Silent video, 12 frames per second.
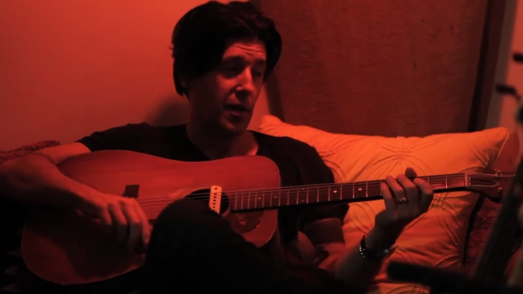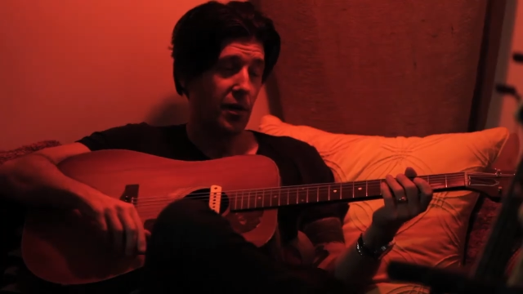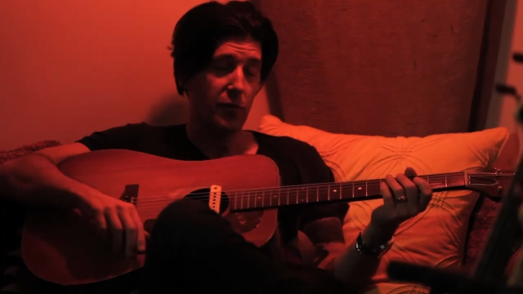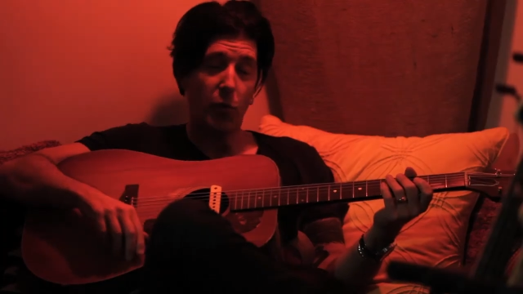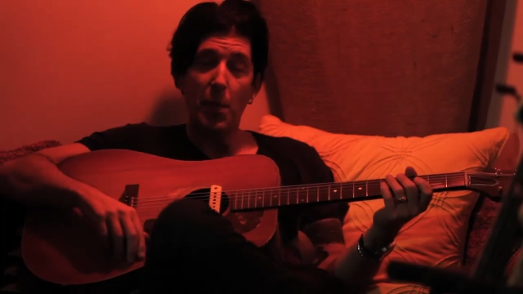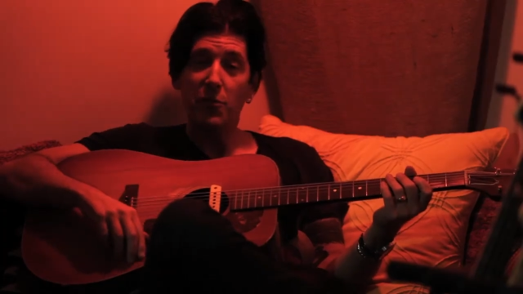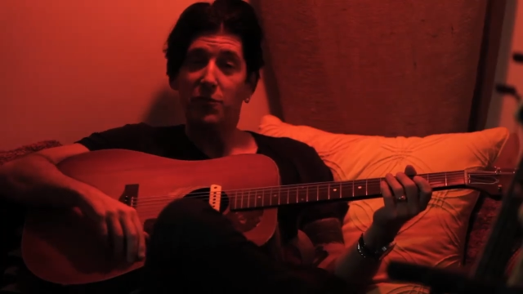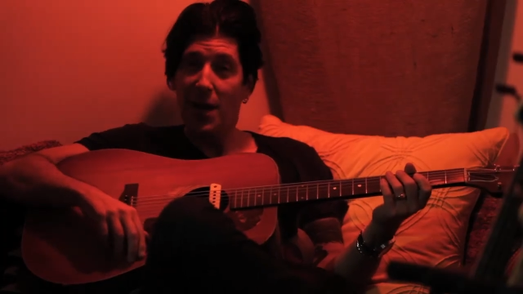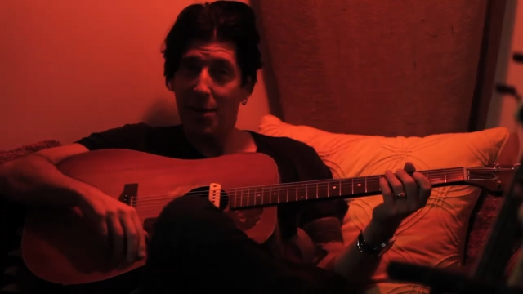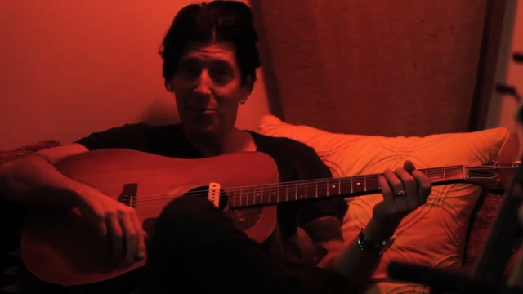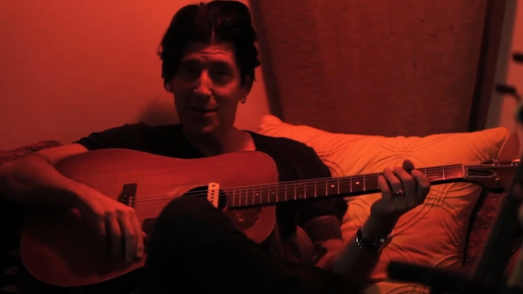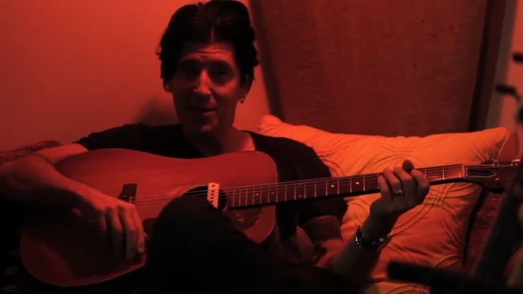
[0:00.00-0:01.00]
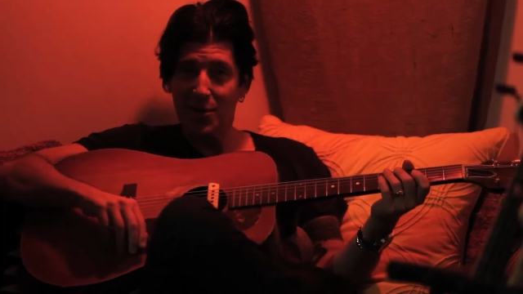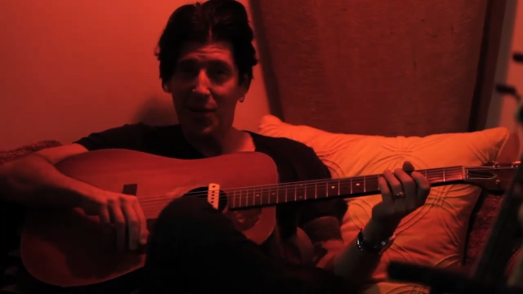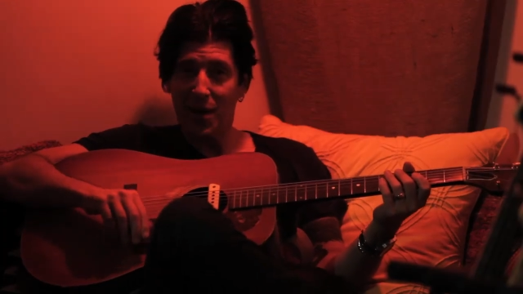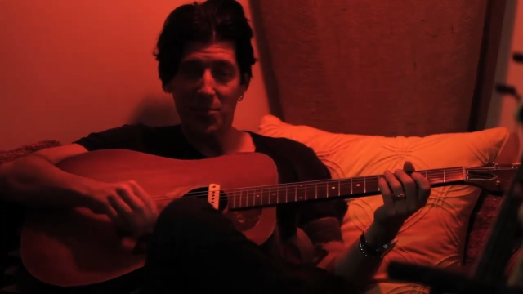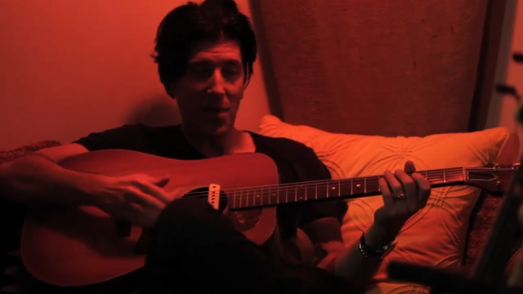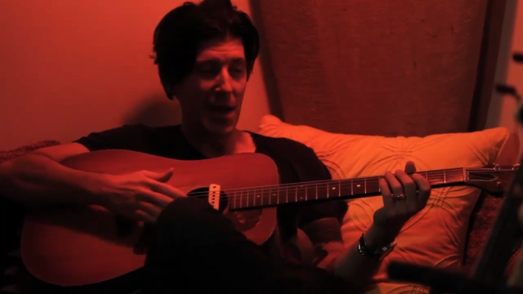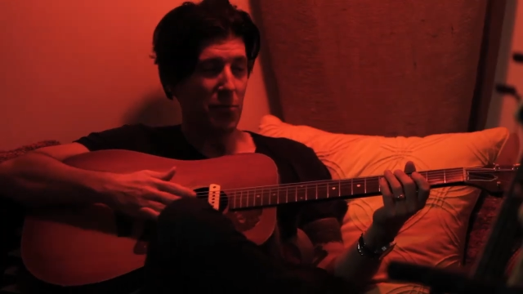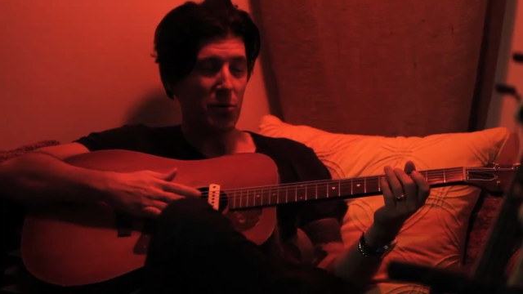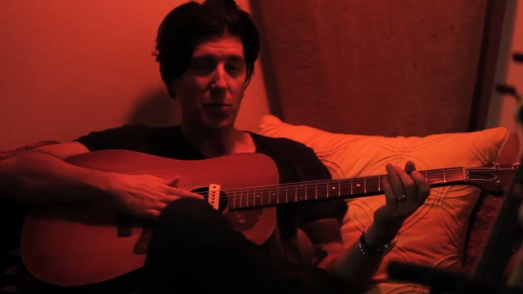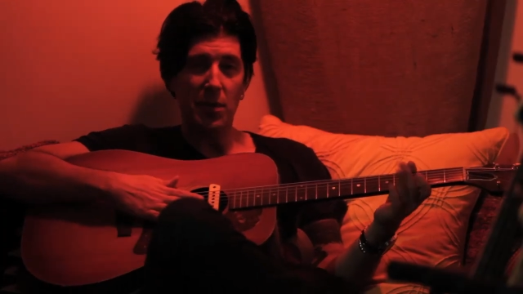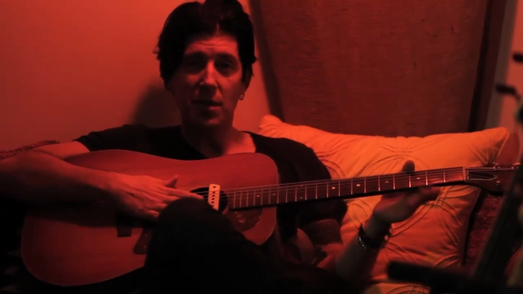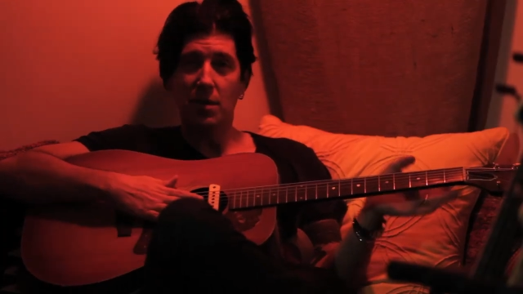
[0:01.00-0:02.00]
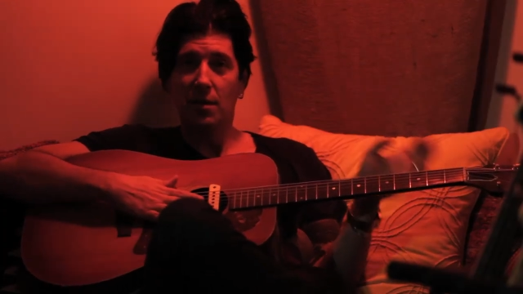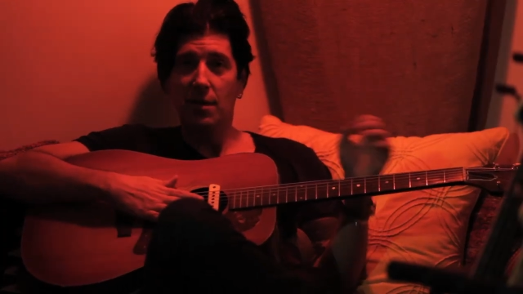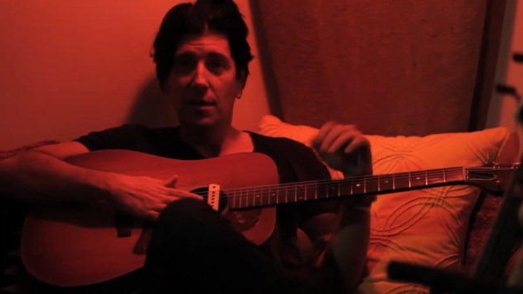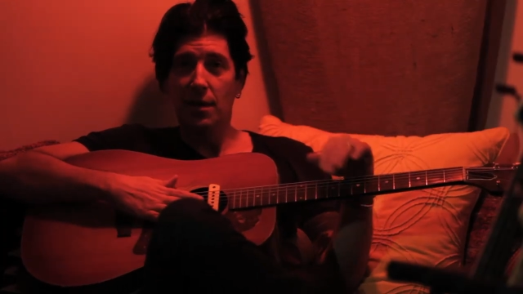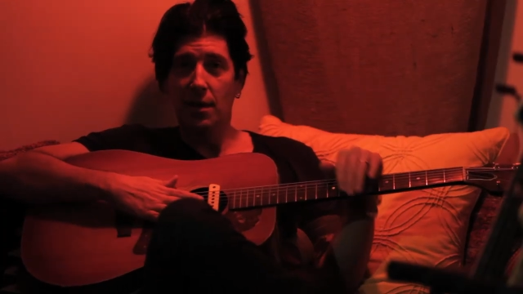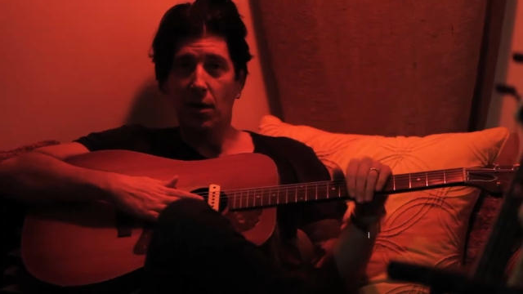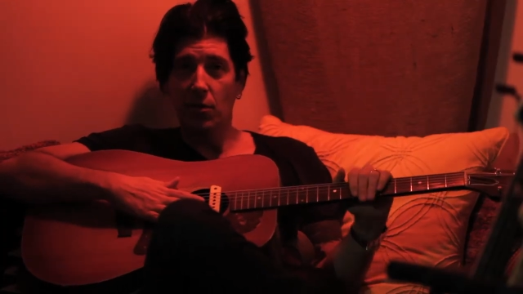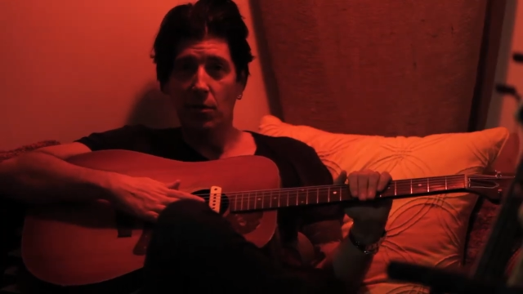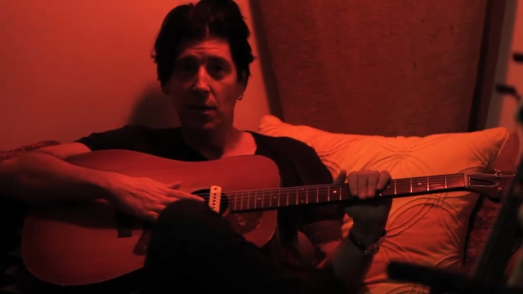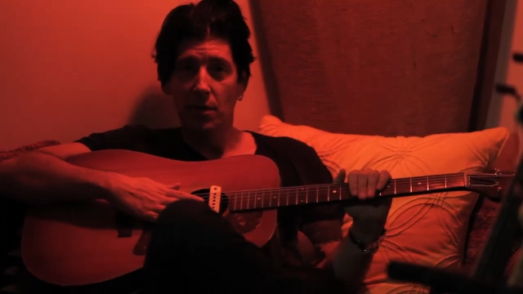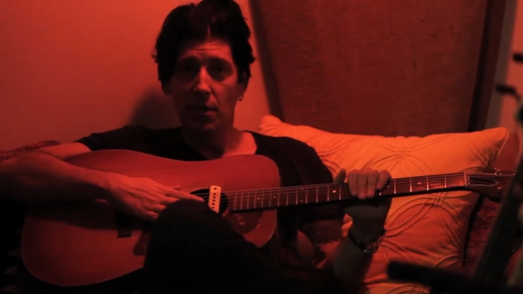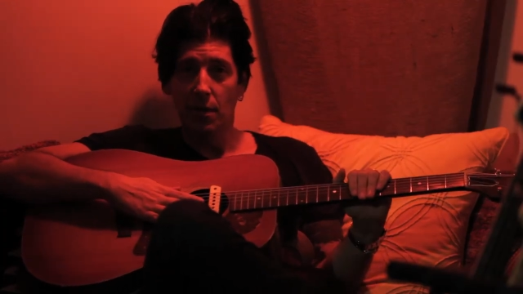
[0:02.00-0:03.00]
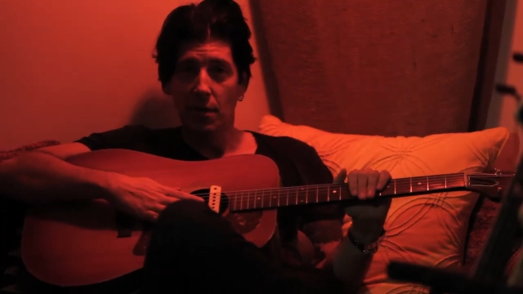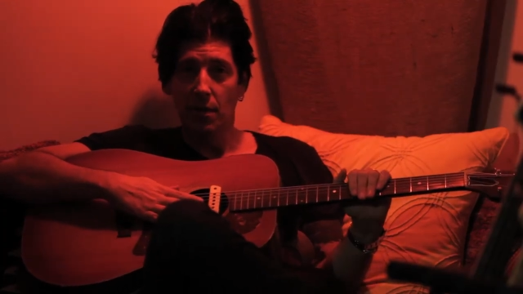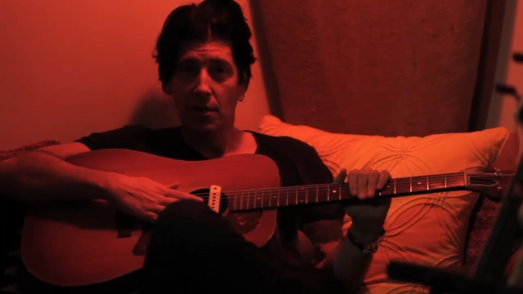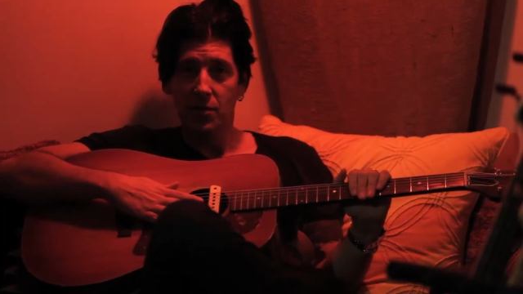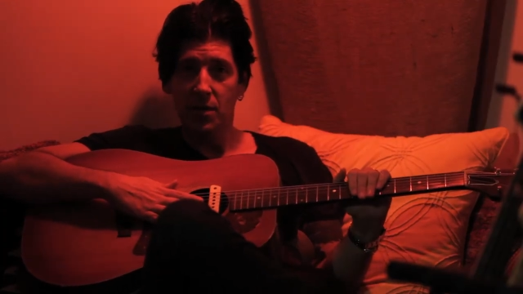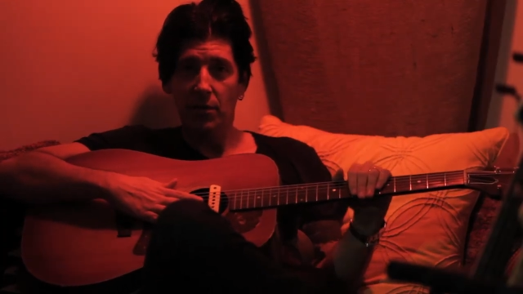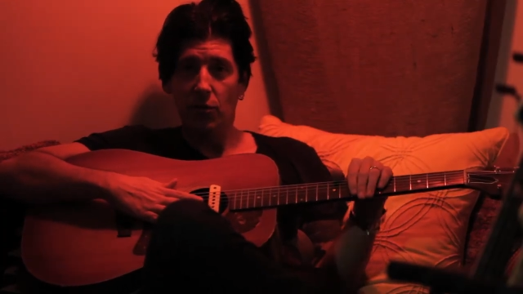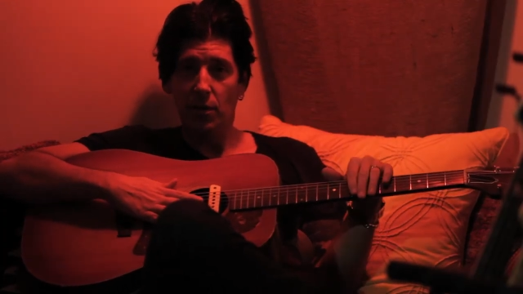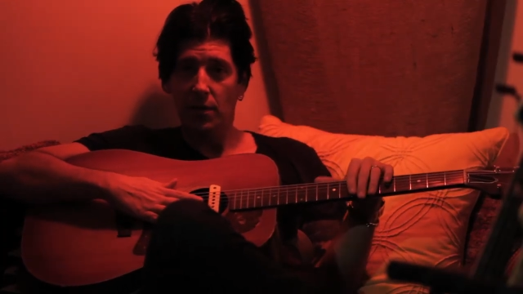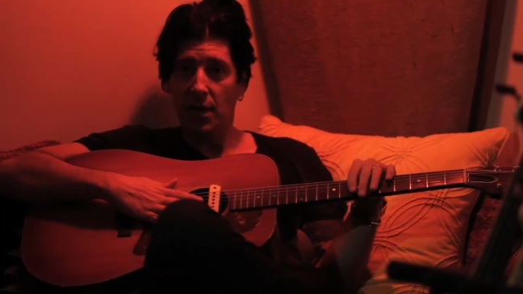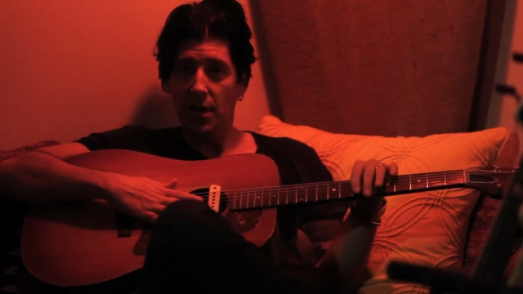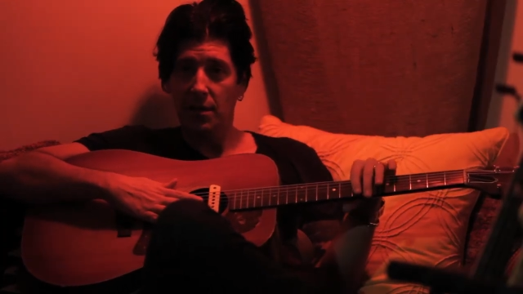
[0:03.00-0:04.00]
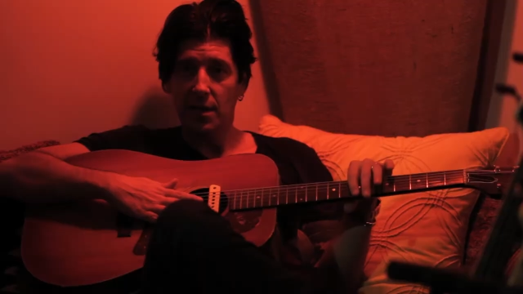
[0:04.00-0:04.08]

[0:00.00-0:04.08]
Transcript: for my family, so that I'm able to be, you know, civil and they can